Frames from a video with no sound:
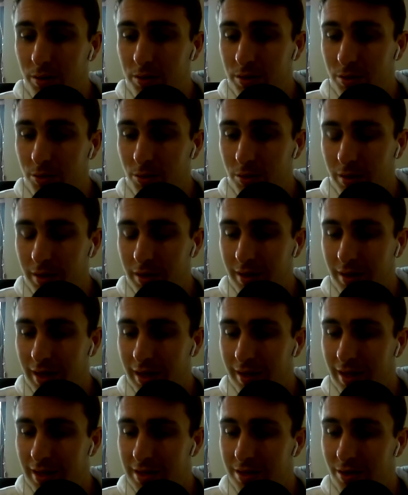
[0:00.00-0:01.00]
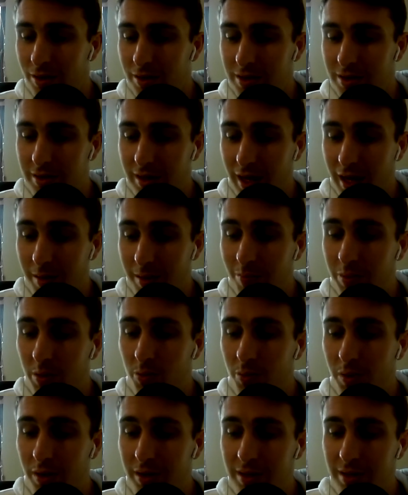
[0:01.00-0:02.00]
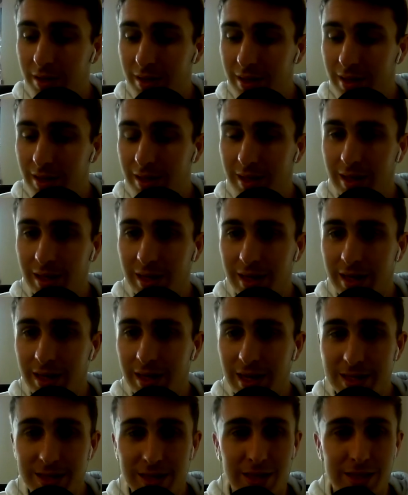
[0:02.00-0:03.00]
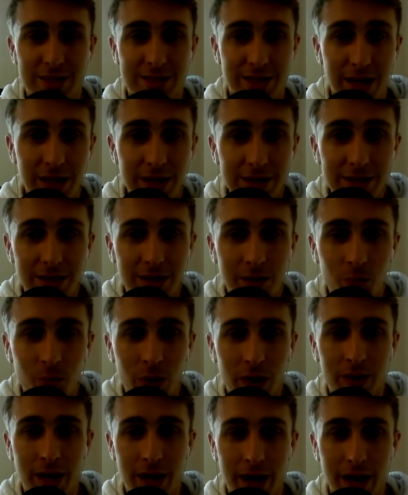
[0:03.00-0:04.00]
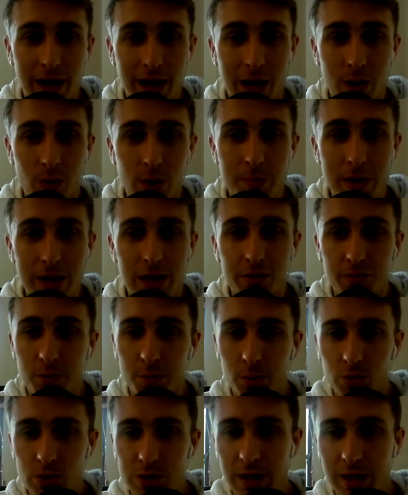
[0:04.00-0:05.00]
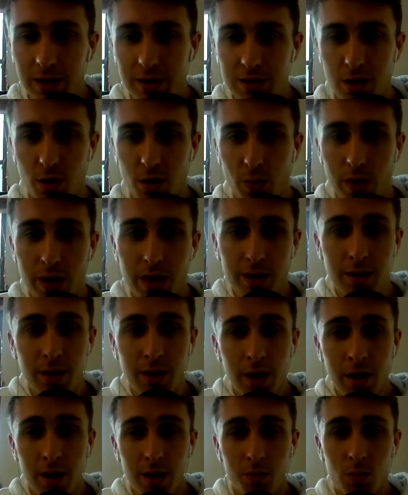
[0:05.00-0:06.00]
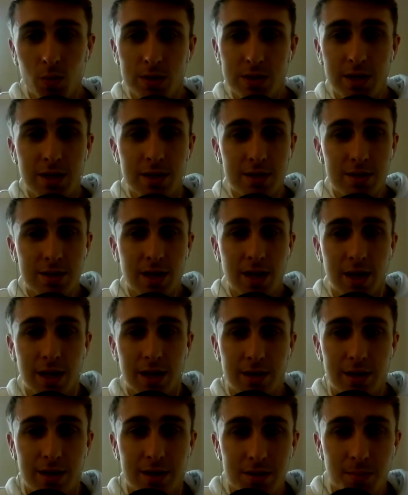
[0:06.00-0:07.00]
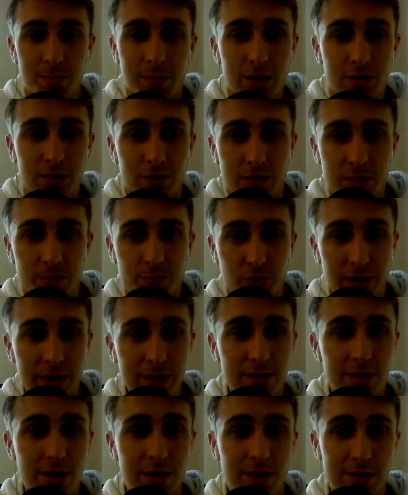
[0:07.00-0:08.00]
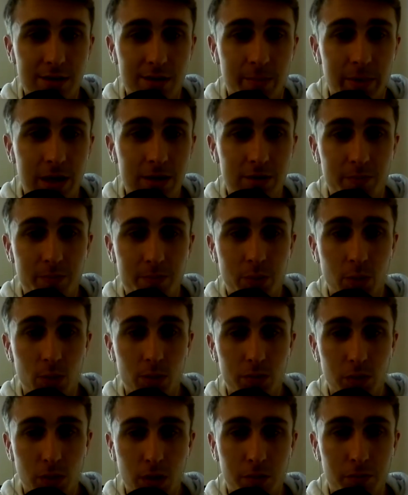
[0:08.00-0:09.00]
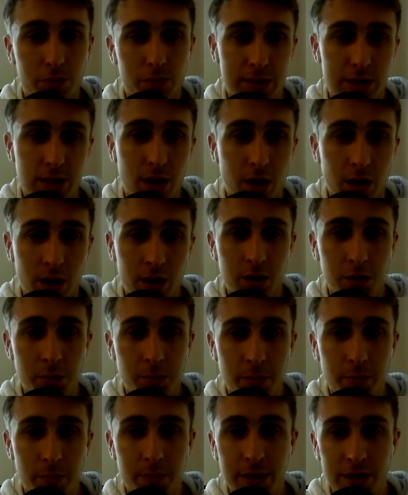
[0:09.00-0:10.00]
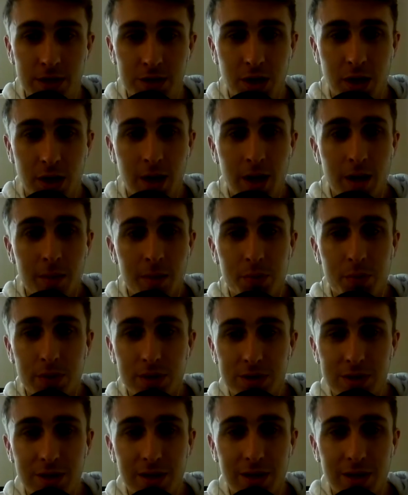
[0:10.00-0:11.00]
scorer. That's not his game. But what he has excelled in and how he made Liverpool tick so well was his amount of sprints and his amount of ball recoveries high up the pitch. But